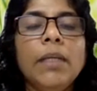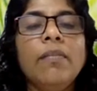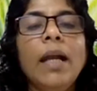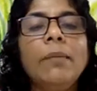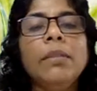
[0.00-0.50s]

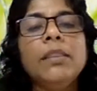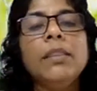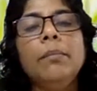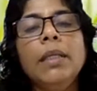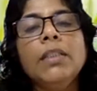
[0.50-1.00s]
Y means the
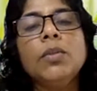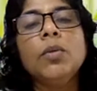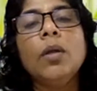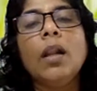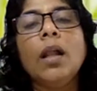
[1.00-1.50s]
mean
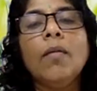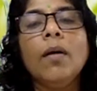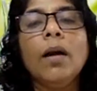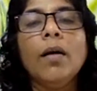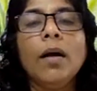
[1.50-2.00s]
score
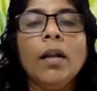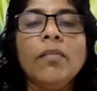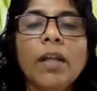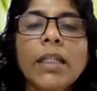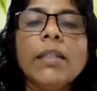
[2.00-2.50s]
on
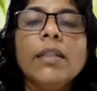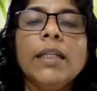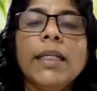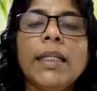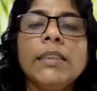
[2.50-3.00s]
one,
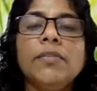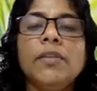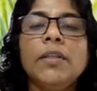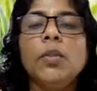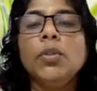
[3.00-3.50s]
the test
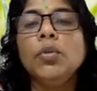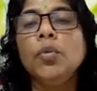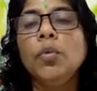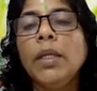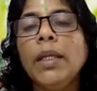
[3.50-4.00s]
for those
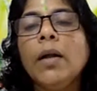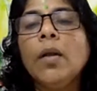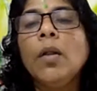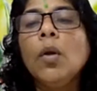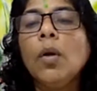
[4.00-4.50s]
who
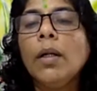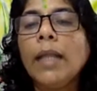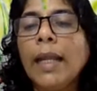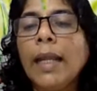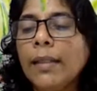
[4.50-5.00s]
got
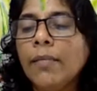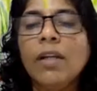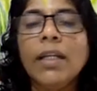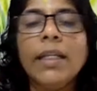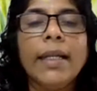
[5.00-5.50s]
item
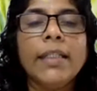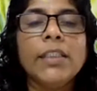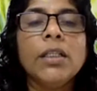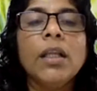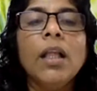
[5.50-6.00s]
one
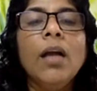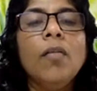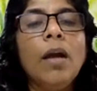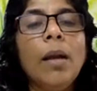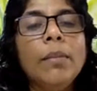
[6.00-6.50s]
correct.
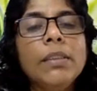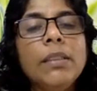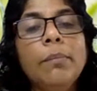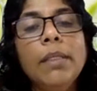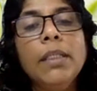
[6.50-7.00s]
Y means the
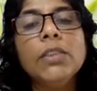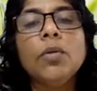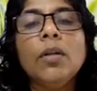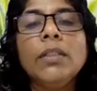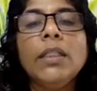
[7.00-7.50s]
mean
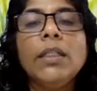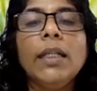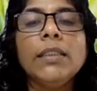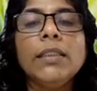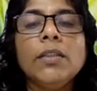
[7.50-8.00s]
score on the
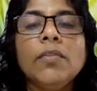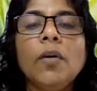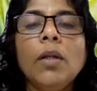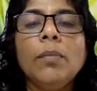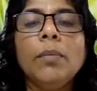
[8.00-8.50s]
test of
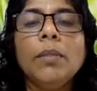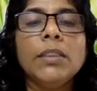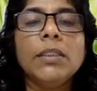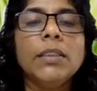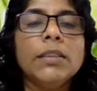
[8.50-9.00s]
all persons.